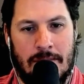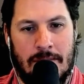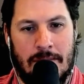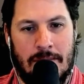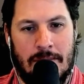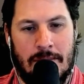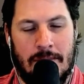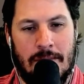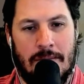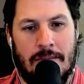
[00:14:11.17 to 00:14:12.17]

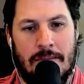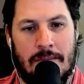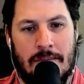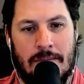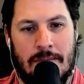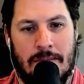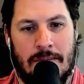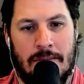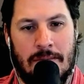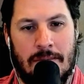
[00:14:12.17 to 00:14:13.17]

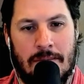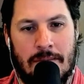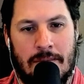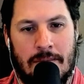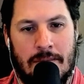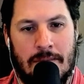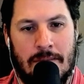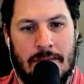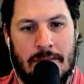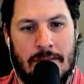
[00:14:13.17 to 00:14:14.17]

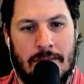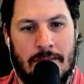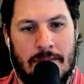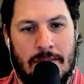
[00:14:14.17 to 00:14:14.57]
(silent)